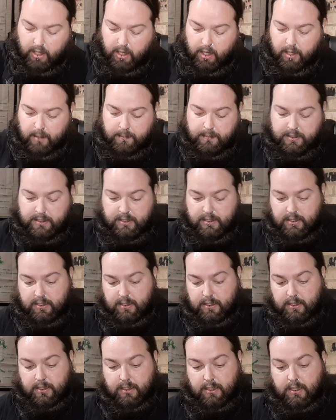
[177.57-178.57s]
Herps,
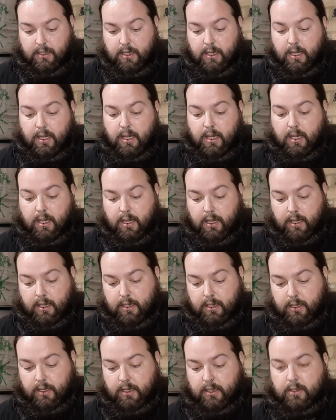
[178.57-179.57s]

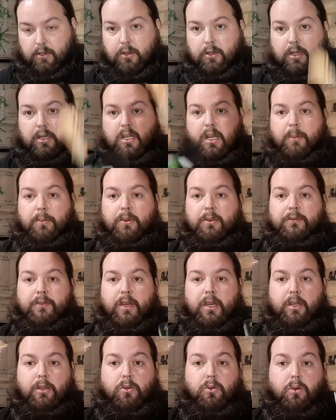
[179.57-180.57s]
got a couple
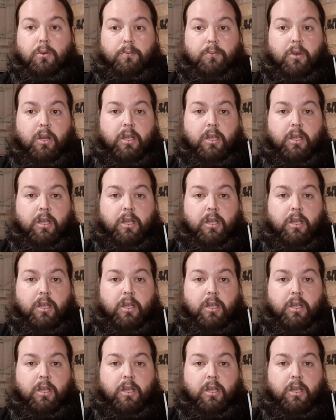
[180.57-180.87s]
of cork